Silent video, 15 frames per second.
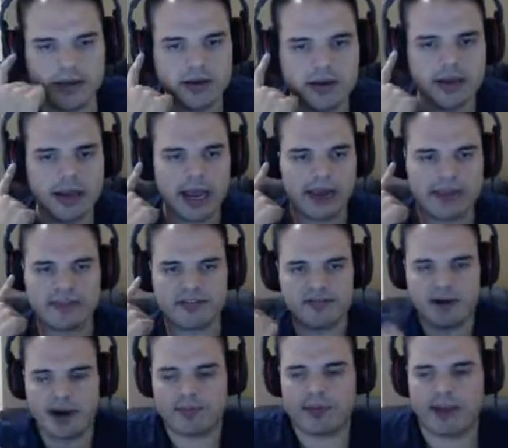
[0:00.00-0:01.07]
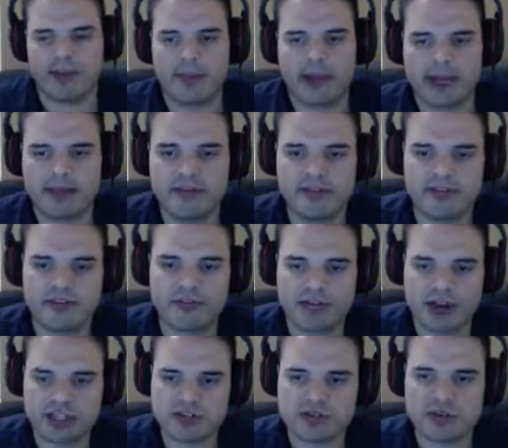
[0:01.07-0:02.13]
And it is the right play to make in this
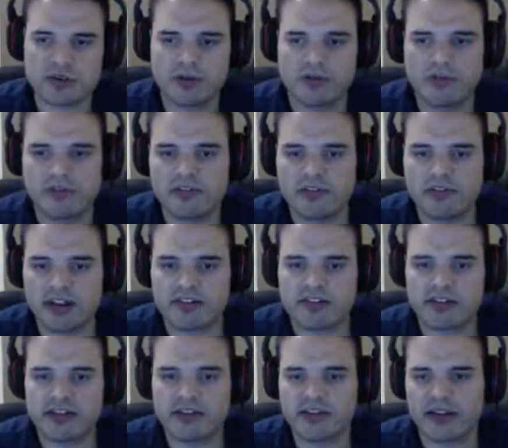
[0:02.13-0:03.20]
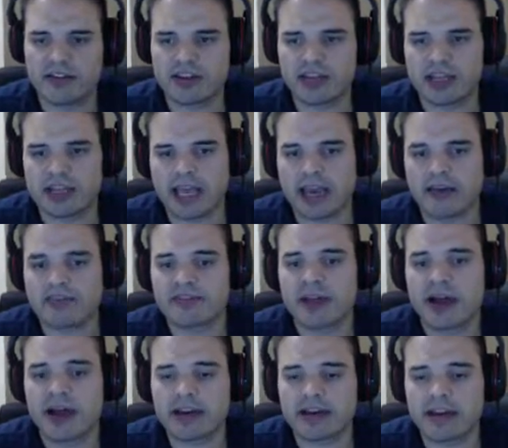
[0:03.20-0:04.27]
situation because essentially there's nothing
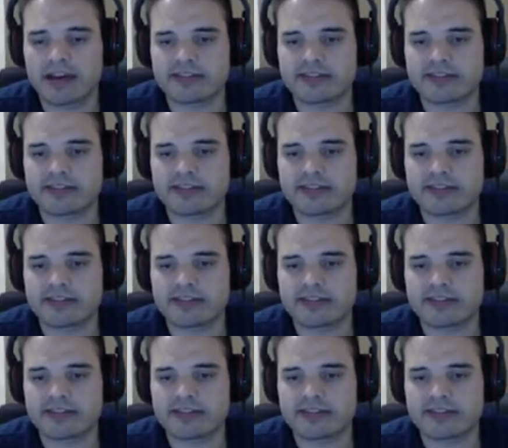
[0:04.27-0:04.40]
Kangaskhan can actually do